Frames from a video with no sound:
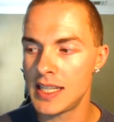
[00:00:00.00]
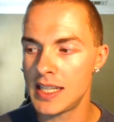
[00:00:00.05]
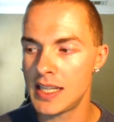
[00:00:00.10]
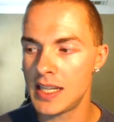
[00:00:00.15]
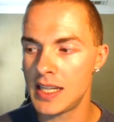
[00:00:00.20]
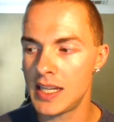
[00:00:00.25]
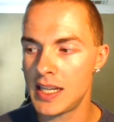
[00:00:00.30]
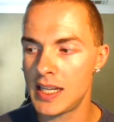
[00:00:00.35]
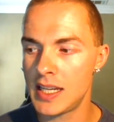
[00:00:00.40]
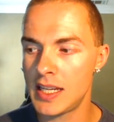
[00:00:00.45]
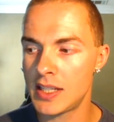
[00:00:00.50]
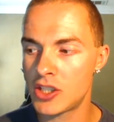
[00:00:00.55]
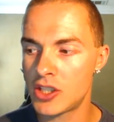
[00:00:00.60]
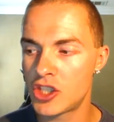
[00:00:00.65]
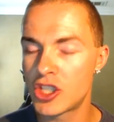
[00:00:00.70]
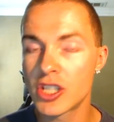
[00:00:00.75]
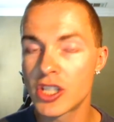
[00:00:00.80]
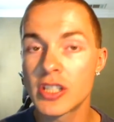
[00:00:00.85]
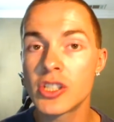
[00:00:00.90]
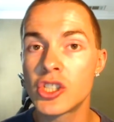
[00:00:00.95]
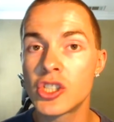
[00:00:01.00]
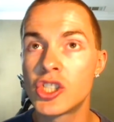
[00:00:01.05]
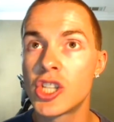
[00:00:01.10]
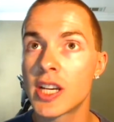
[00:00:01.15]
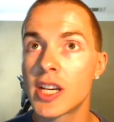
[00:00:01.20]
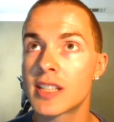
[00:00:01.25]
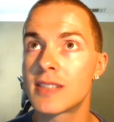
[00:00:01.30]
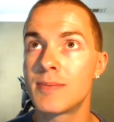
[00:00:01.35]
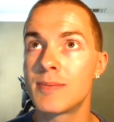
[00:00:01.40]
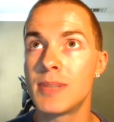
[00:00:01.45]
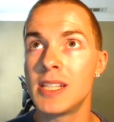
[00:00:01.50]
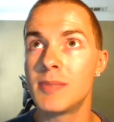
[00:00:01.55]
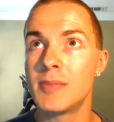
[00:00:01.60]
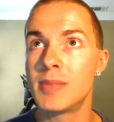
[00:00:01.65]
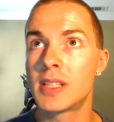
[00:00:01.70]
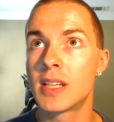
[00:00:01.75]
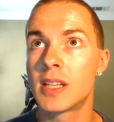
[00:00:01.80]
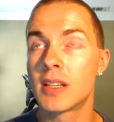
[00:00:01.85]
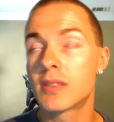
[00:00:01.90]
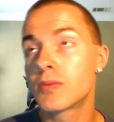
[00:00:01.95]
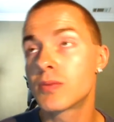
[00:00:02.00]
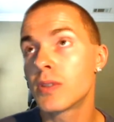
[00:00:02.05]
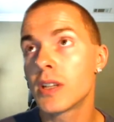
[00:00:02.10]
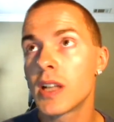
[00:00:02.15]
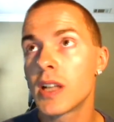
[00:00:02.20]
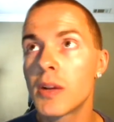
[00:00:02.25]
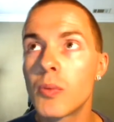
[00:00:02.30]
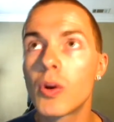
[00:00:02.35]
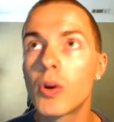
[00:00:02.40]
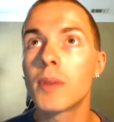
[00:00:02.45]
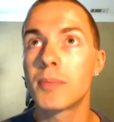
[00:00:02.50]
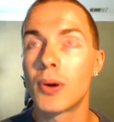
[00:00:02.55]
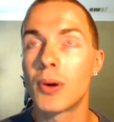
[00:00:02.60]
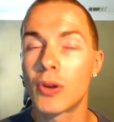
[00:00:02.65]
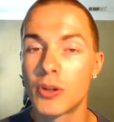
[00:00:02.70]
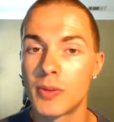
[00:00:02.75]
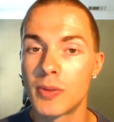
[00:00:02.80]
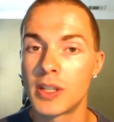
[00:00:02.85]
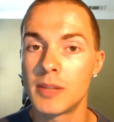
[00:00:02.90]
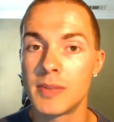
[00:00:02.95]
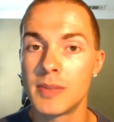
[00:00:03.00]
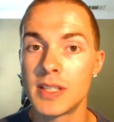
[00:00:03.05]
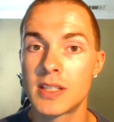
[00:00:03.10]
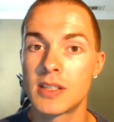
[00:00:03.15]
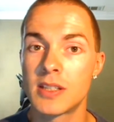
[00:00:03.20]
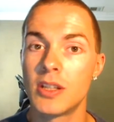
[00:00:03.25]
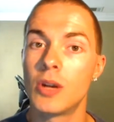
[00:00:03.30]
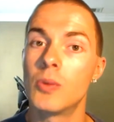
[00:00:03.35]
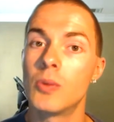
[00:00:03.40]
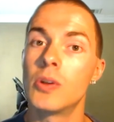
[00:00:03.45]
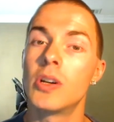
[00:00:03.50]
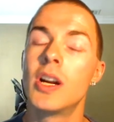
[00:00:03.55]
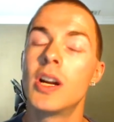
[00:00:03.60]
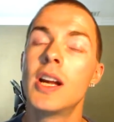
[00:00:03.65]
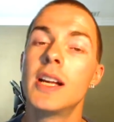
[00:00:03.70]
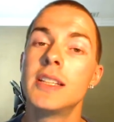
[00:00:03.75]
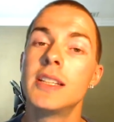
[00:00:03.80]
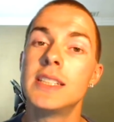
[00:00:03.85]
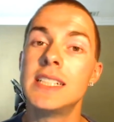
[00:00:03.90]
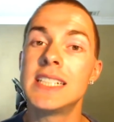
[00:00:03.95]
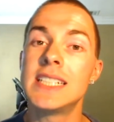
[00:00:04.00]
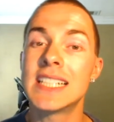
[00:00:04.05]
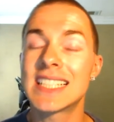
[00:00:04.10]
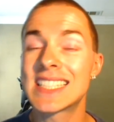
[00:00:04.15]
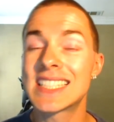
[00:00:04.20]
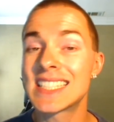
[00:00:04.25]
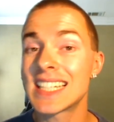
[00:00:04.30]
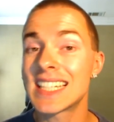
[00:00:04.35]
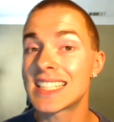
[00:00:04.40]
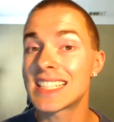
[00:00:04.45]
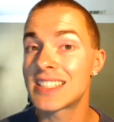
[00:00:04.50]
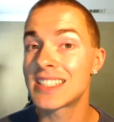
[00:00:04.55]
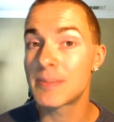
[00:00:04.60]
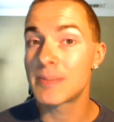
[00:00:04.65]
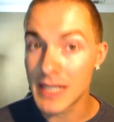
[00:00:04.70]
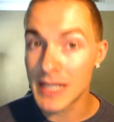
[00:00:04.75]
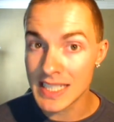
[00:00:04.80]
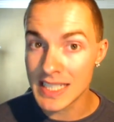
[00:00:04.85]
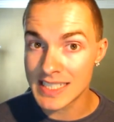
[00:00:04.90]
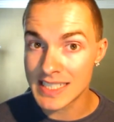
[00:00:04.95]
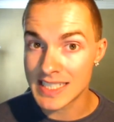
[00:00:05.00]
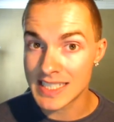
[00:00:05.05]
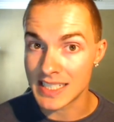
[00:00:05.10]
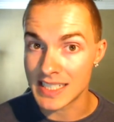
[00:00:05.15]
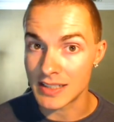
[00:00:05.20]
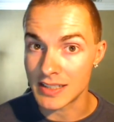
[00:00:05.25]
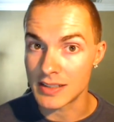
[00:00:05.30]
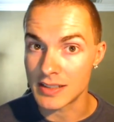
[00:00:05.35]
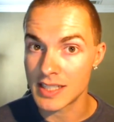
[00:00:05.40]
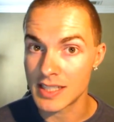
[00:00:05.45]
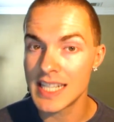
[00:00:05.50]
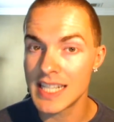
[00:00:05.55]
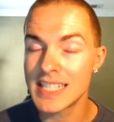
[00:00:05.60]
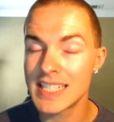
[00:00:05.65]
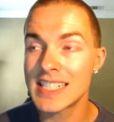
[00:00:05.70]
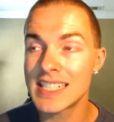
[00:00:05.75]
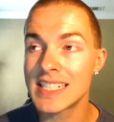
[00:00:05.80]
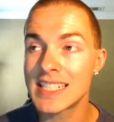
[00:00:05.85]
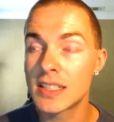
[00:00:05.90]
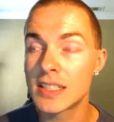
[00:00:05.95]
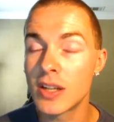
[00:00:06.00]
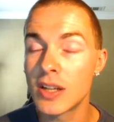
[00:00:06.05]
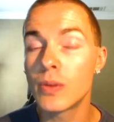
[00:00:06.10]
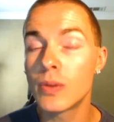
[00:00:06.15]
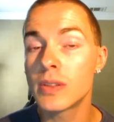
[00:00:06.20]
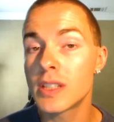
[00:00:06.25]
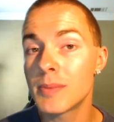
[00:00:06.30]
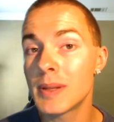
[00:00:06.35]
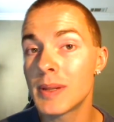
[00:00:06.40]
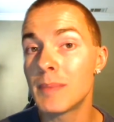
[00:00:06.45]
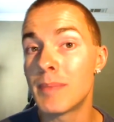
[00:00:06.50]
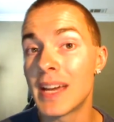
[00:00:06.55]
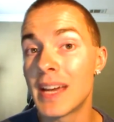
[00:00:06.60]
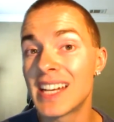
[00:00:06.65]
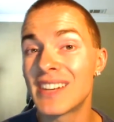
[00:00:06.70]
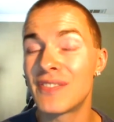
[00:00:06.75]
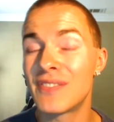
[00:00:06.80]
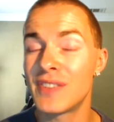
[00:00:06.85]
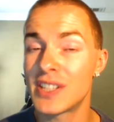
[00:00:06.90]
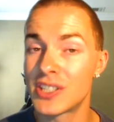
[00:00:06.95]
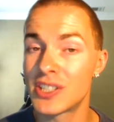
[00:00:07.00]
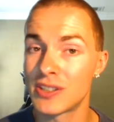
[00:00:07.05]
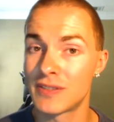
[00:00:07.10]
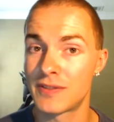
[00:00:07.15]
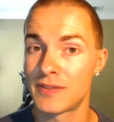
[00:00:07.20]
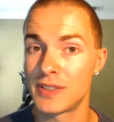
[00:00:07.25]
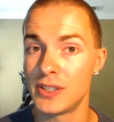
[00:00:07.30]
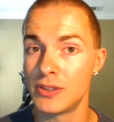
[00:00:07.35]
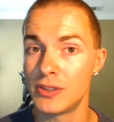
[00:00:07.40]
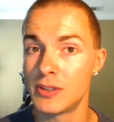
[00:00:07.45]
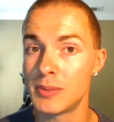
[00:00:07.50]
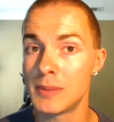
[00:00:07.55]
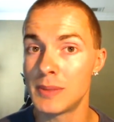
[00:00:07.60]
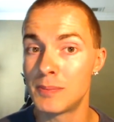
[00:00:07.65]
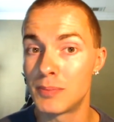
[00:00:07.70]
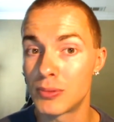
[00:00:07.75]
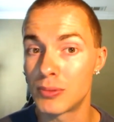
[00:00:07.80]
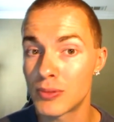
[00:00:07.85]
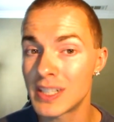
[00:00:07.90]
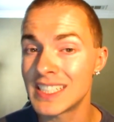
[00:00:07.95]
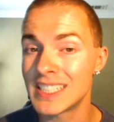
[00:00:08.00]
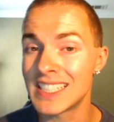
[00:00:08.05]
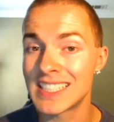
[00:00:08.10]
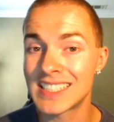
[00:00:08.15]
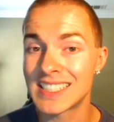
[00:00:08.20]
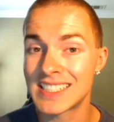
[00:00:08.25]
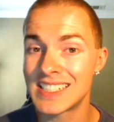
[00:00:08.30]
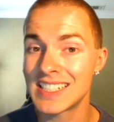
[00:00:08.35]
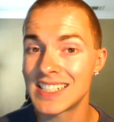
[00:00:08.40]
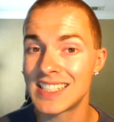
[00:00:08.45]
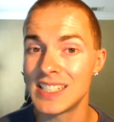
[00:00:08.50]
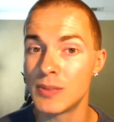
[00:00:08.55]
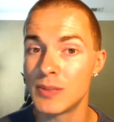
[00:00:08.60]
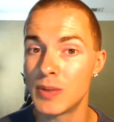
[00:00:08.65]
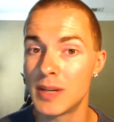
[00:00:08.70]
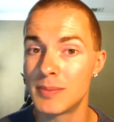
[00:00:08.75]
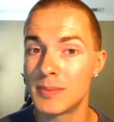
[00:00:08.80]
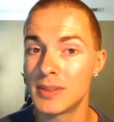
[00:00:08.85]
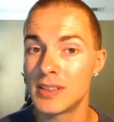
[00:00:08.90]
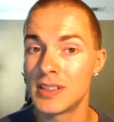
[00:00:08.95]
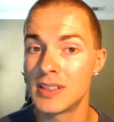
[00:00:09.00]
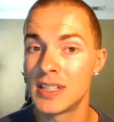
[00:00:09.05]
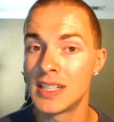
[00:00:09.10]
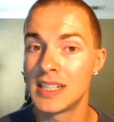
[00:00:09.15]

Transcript: it shouldn't just be because, well, I want Pokemon to be slower. You need to assess speed tiers. Is it going to be beneficial for you to be bringing a Sticky Webber?